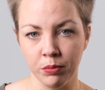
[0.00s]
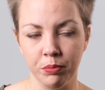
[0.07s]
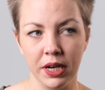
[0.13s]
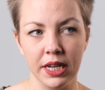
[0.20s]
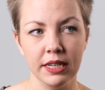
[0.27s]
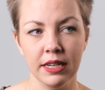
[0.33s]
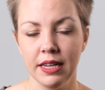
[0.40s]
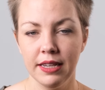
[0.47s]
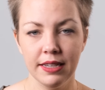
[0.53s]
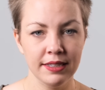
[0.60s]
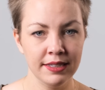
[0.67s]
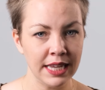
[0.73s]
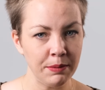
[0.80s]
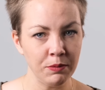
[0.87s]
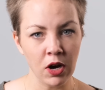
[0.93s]
but
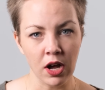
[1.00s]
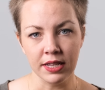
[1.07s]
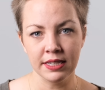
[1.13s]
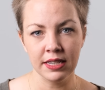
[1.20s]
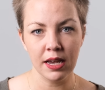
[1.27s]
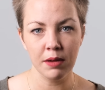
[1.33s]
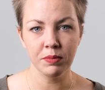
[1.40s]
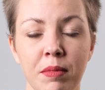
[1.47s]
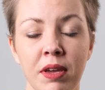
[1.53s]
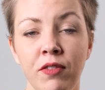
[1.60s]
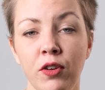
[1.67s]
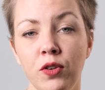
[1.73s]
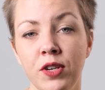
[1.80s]
same concept. If you